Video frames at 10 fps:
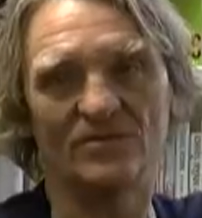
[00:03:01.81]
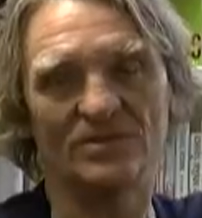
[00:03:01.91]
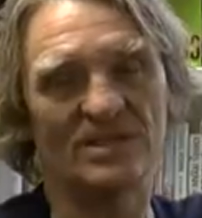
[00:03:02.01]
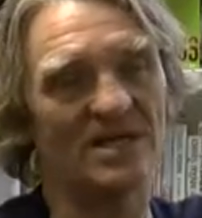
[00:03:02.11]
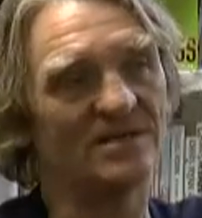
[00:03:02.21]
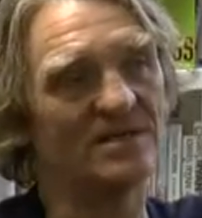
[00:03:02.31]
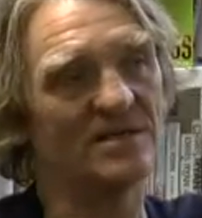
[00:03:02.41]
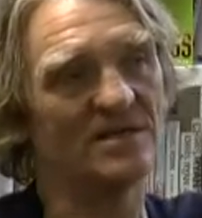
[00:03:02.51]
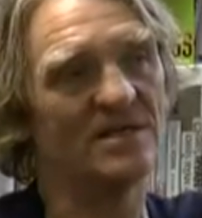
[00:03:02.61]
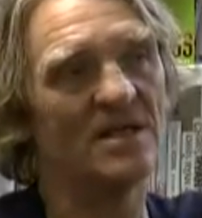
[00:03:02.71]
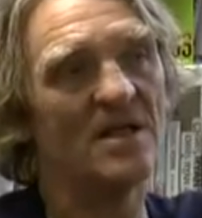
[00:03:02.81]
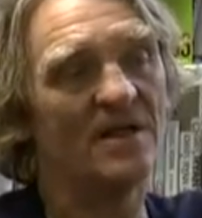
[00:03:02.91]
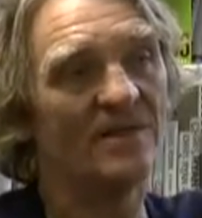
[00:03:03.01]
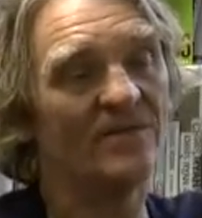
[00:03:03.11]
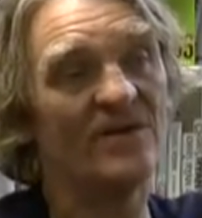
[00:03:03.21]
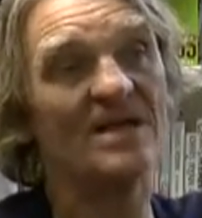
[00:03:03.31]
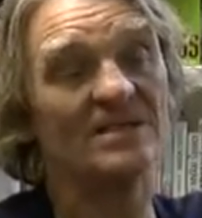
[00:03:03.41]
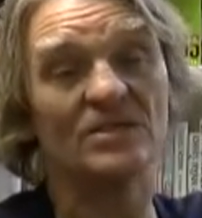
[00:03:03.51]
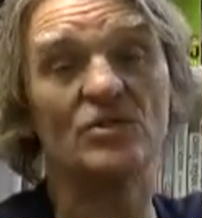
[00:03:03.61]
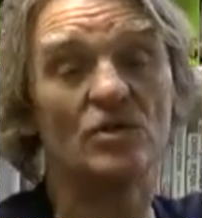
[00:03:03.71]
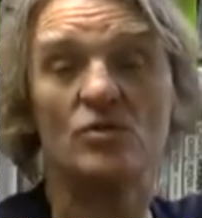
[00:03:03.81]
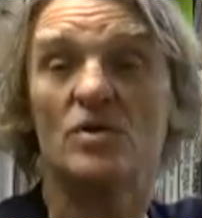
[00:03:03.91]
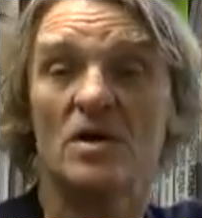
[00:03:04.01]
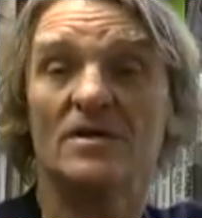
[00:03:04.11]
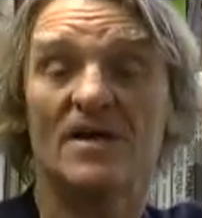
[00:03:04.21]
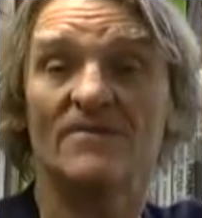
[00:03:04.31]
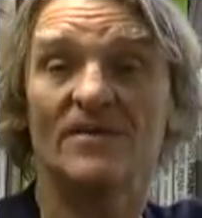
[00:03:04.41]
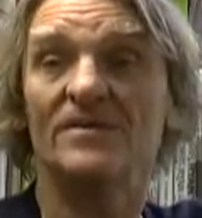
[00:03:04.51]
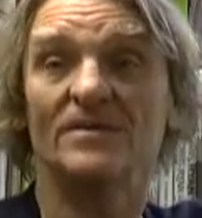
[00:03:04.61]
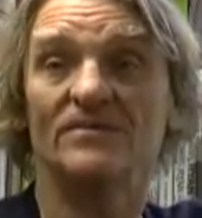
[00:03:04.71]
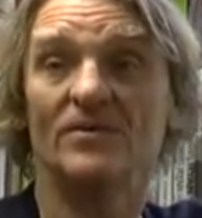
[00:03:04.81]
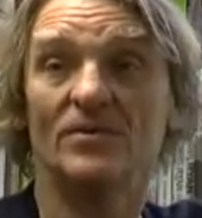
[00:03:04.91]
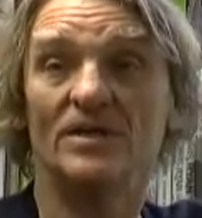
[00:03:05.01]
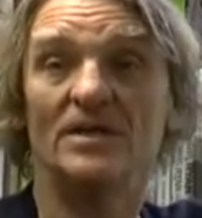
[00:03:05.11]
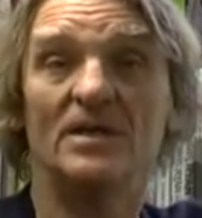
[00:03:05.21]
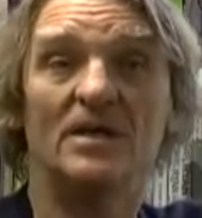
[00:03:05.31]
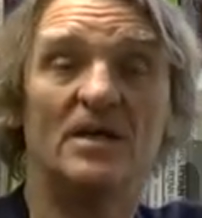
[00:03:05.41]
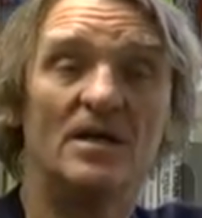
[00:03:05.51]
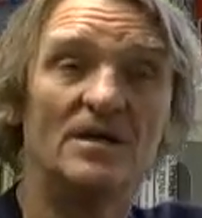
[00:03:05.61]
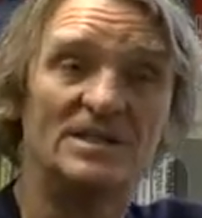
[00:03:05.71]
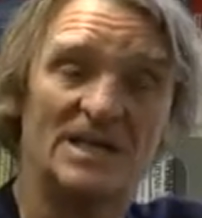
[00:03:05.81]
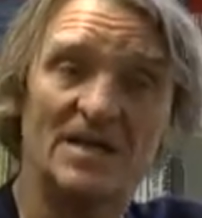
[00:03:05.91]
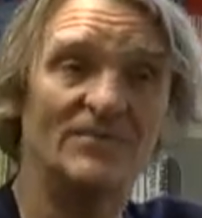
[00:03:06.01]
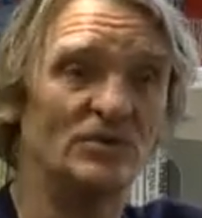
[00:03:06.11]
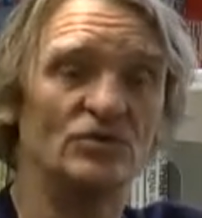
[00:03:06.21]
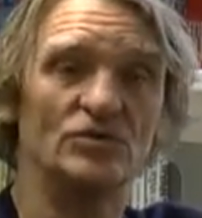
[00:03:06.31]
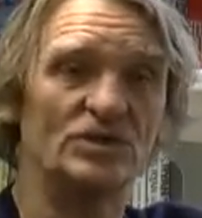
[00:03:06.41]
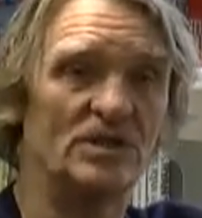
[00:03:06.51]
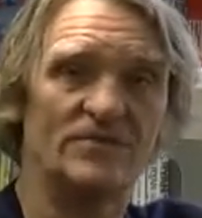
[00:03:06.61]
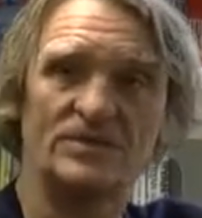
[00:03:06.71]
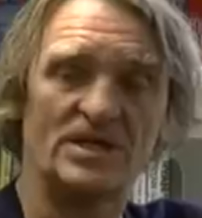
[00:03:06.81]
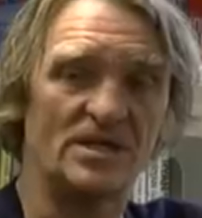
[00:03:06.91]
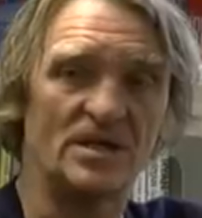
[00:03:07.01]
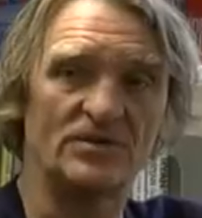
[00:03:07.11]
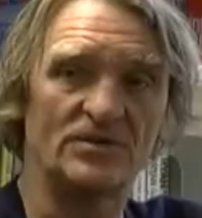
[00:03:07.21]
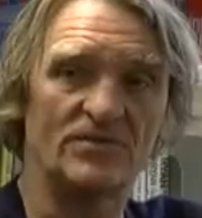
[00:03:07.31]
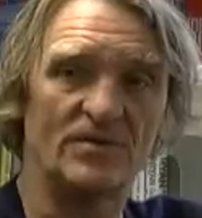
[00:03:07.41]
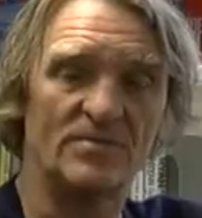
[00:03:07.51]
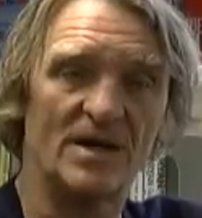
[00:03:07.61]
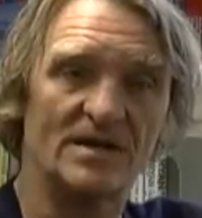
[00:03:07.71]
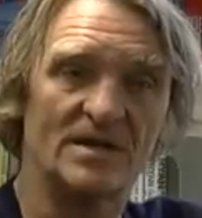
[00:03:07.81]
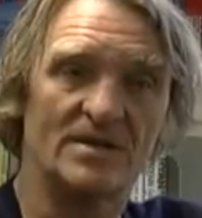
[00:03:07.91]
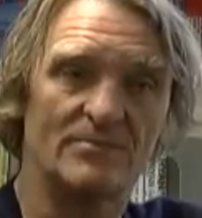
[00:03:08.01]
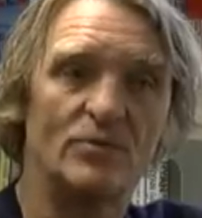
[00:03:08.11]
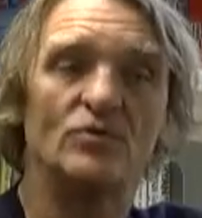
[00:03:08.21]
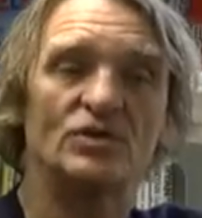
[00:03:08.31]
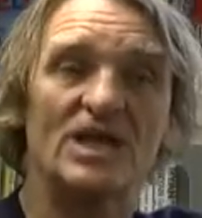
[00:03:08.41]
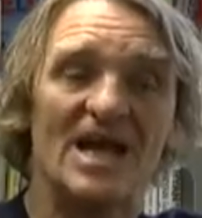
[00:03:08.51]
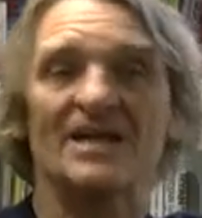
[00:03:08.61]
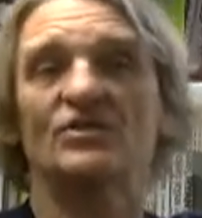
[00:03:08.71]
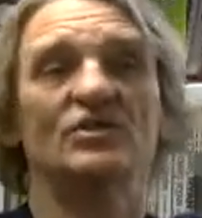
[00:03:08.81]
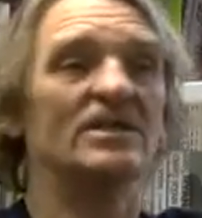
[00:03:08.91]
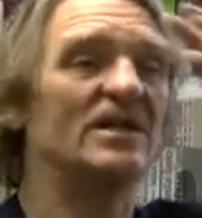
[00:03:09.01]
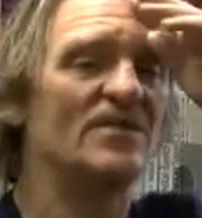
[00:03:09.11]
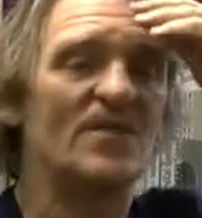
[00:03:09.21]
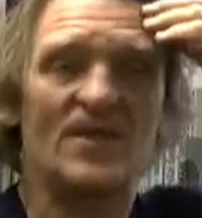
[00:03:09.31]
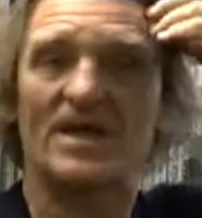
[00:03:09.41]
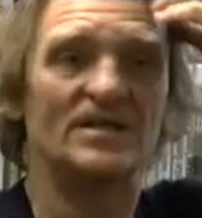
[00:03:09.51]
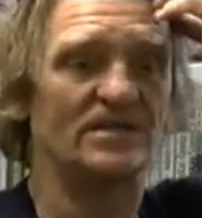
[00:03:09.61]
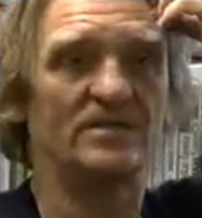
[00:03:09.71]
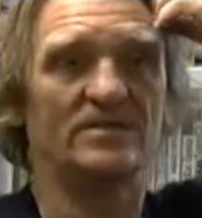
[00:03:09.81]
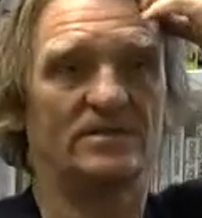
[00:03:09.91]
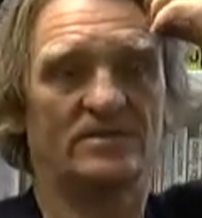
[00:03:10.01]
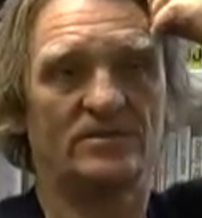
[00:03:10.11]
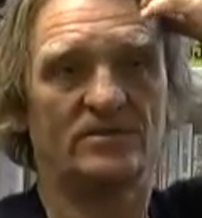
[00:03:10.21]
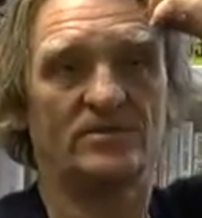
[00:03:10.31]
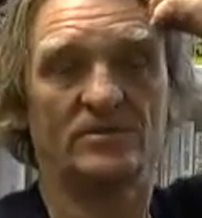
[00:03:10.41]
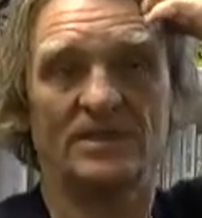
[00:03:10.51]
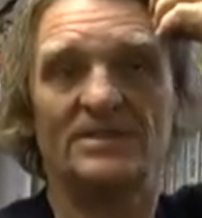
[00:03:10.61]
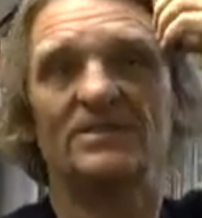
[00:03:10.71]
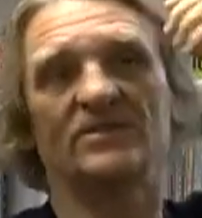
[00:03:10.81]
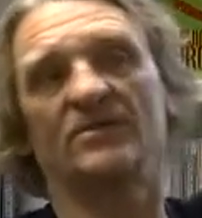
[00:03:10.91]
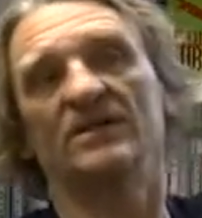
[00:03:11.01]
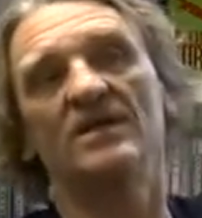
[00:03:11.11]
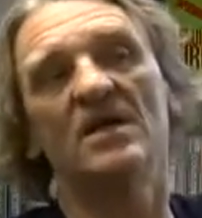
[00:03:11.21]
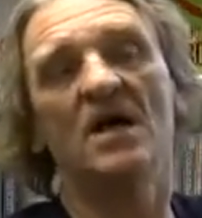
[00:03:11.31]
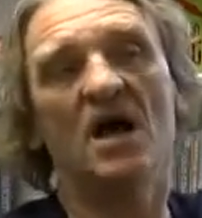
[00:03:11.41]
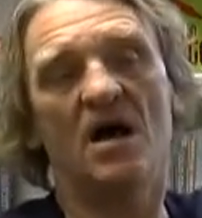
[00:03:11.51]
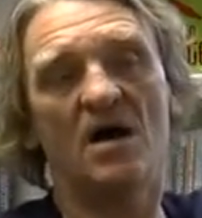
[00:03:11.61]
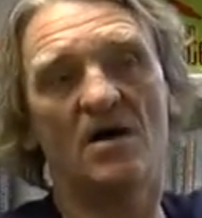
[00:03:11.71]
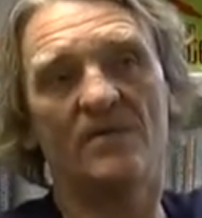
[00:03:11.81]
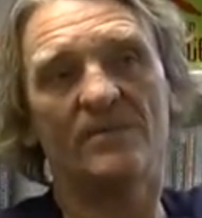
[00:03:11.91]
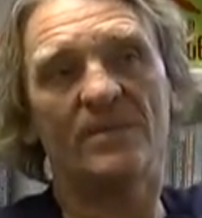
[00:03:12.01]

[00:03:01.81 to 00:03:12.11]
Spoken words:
on a Saturday night, the fact is that you can't get funding for it. Television serves teenagers very badly, and books actually, and theatre to a lesser degree, are